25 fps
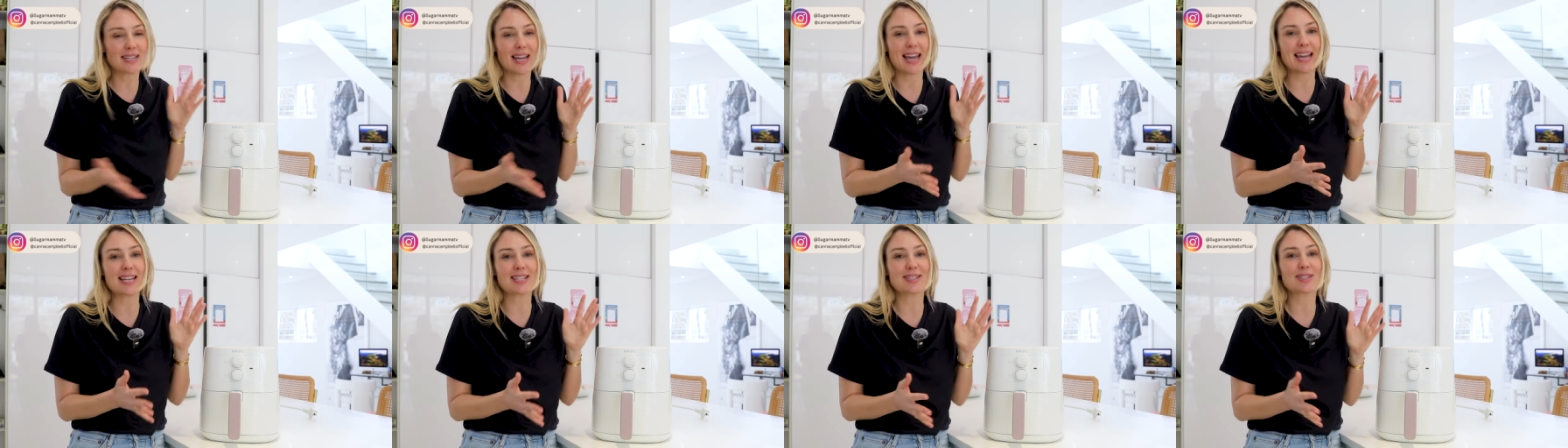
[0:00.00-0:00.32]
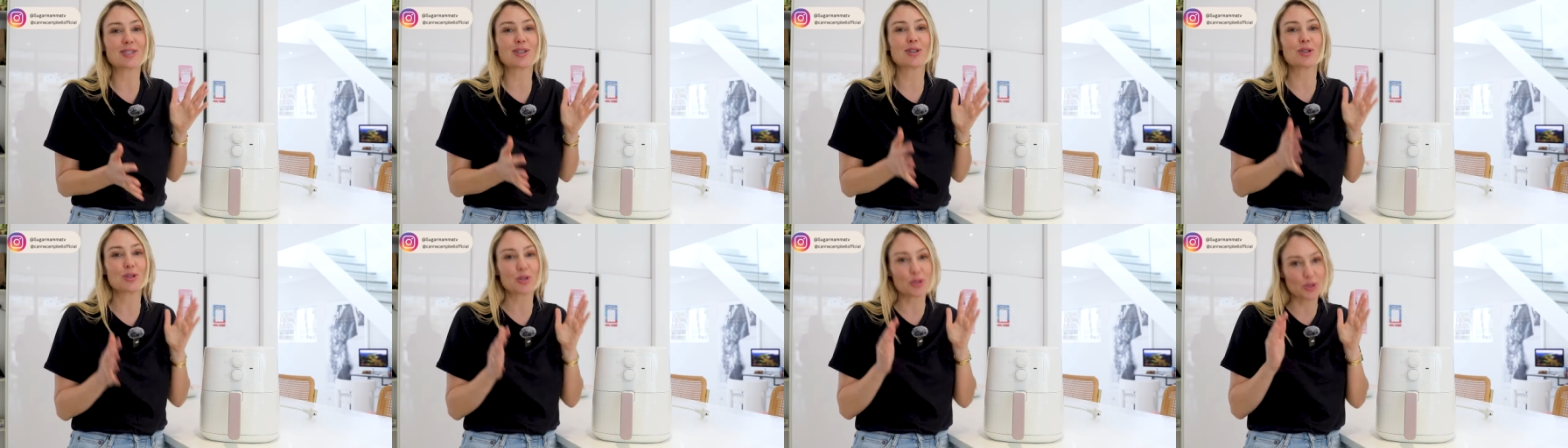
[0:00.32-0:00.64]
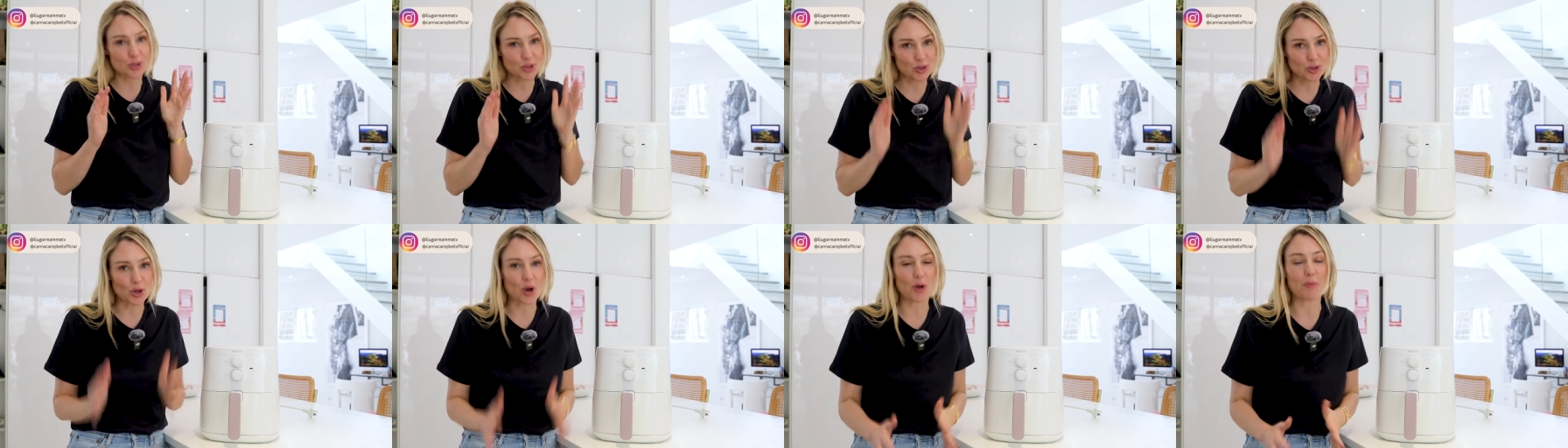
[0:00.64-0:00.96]
it tastes
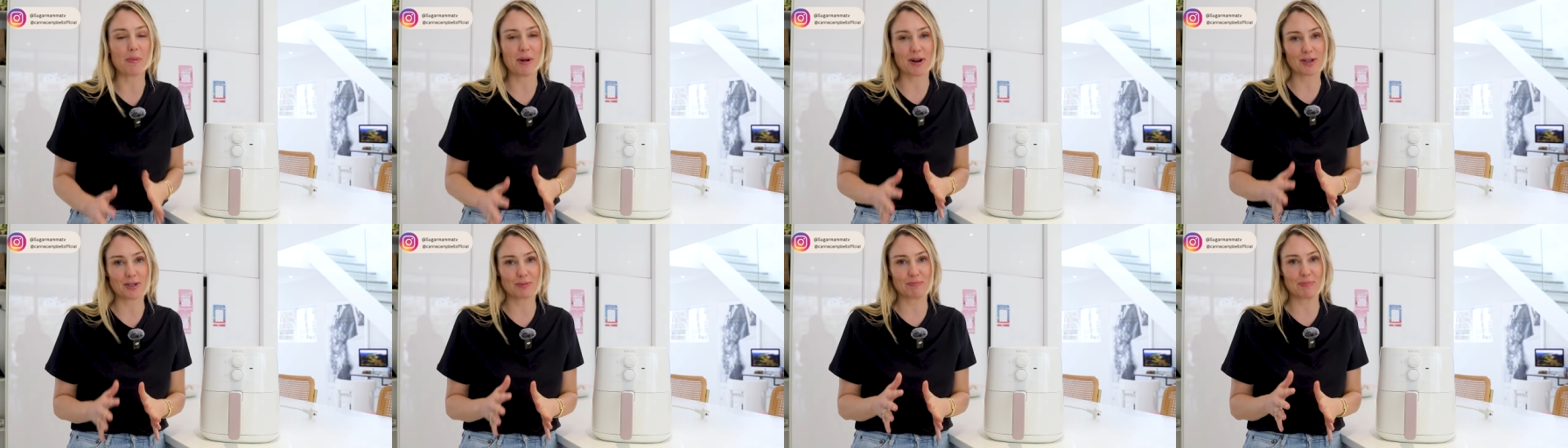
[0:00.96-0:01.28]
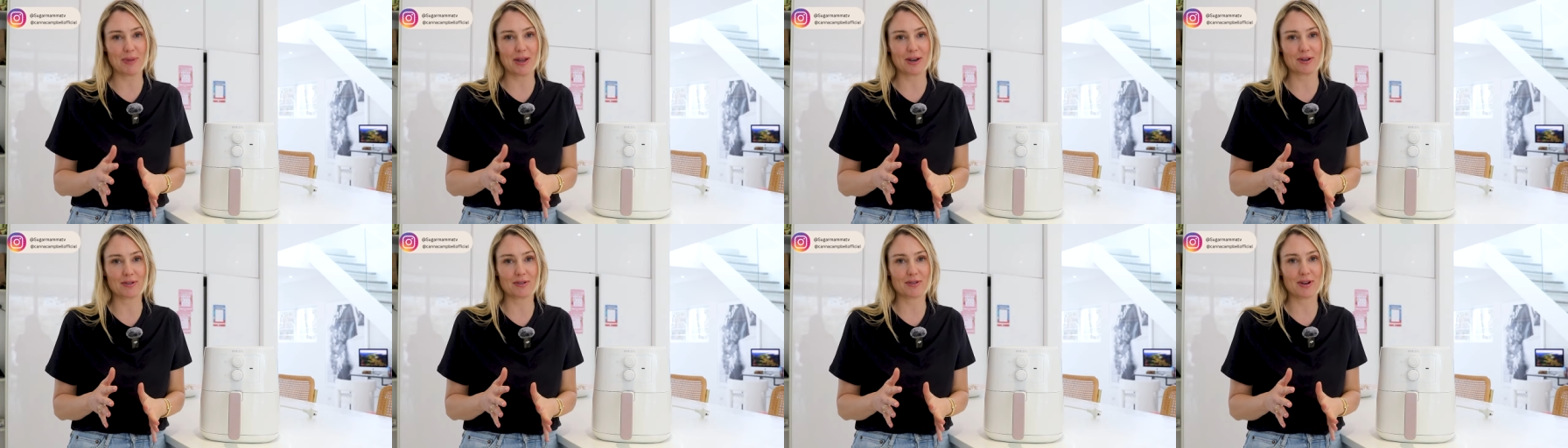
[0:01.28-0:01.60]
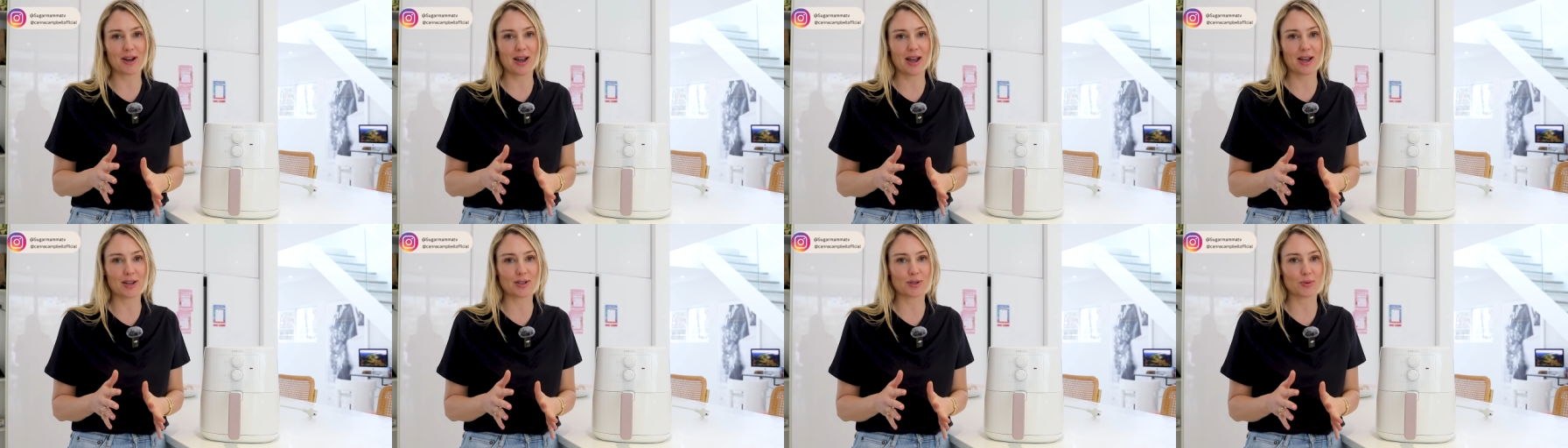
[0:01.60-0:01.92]
so much
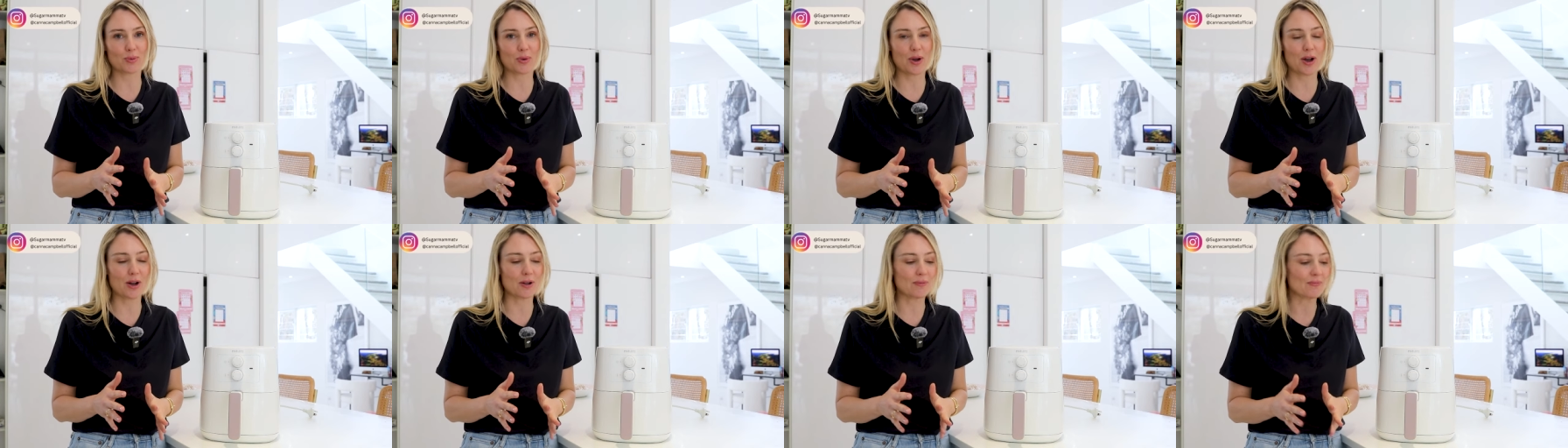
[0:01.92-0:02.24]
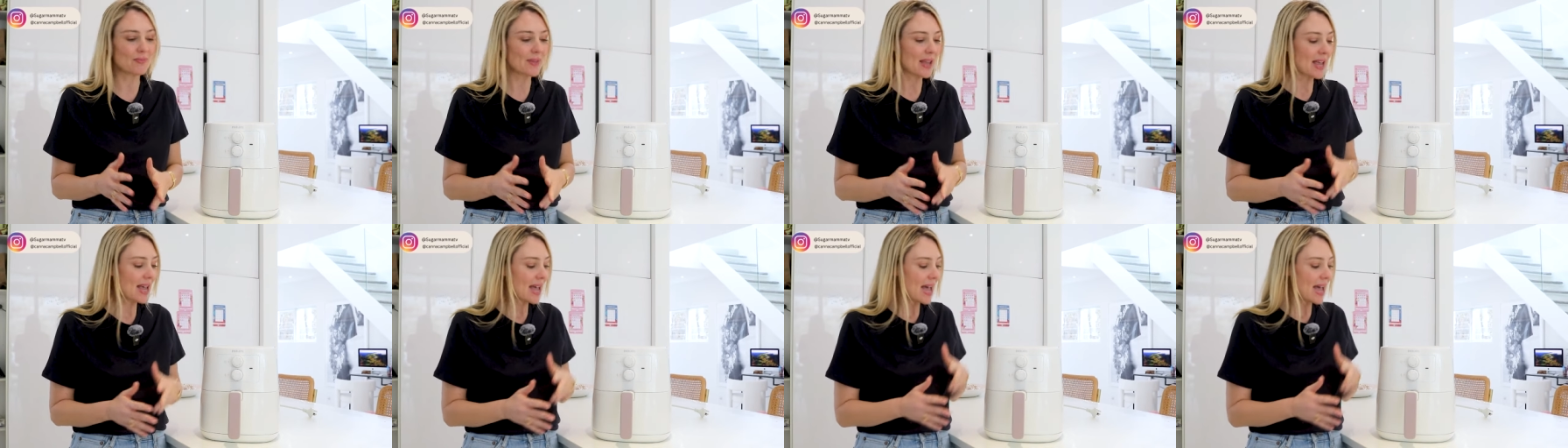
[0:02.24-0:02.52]
better as well.